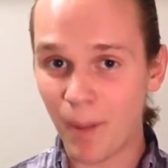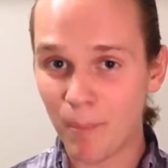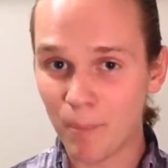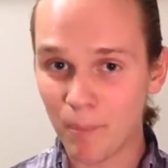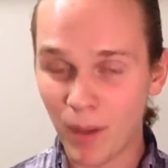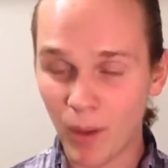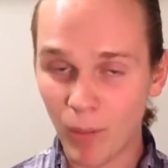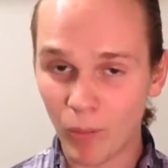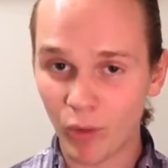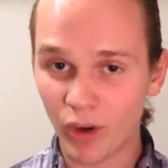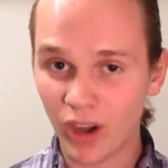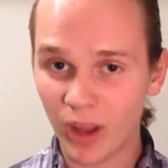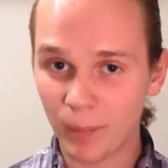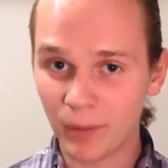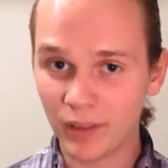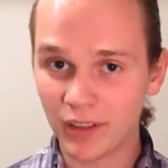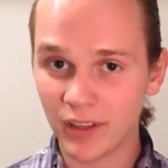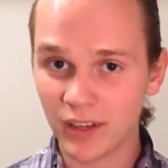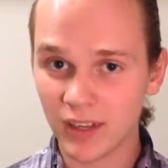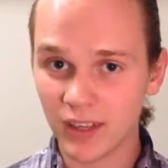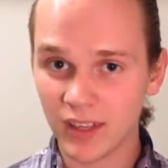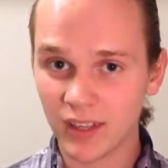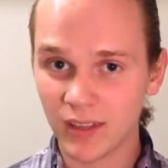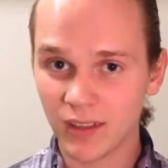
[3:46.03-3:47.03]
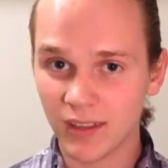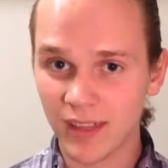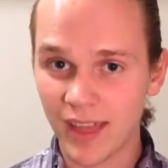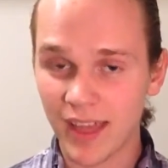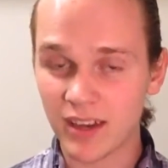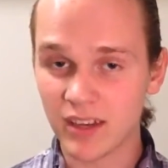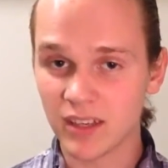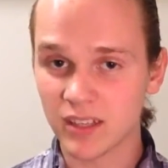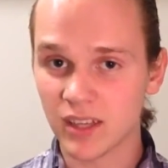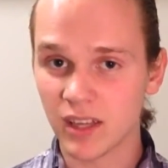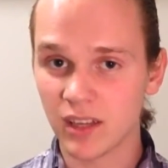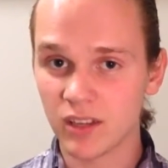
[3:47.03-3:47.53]
memory ability
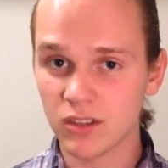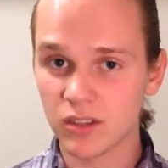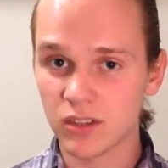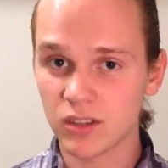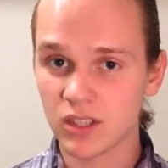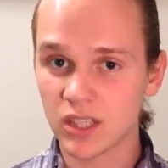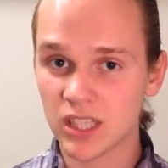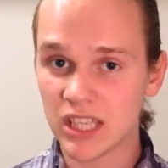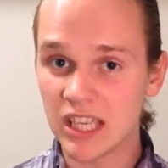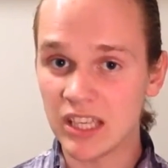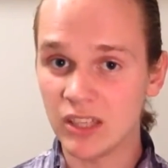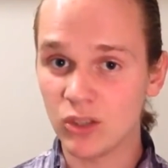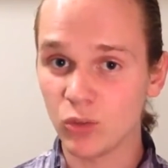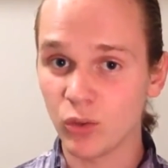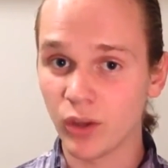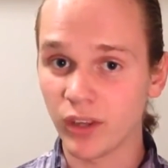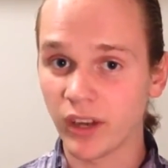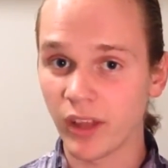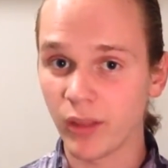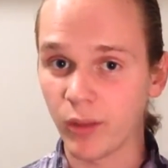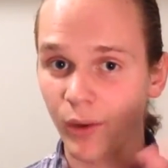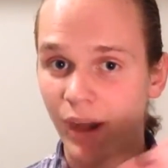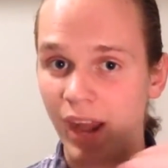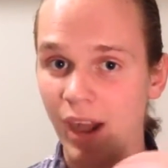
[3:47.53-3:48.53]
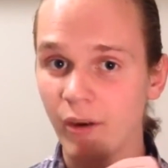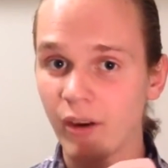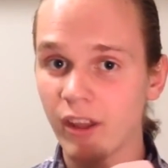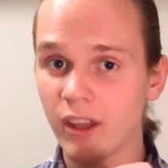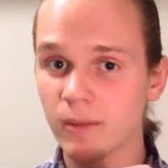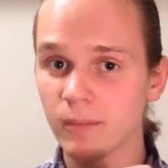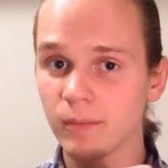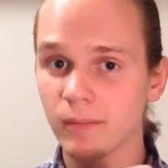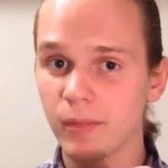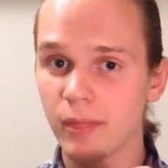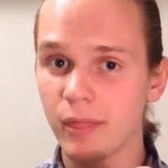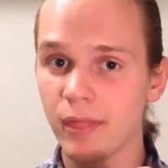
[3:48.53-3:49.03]
and intelligence into another
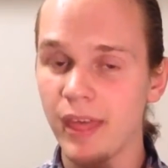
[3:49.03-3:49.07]
area,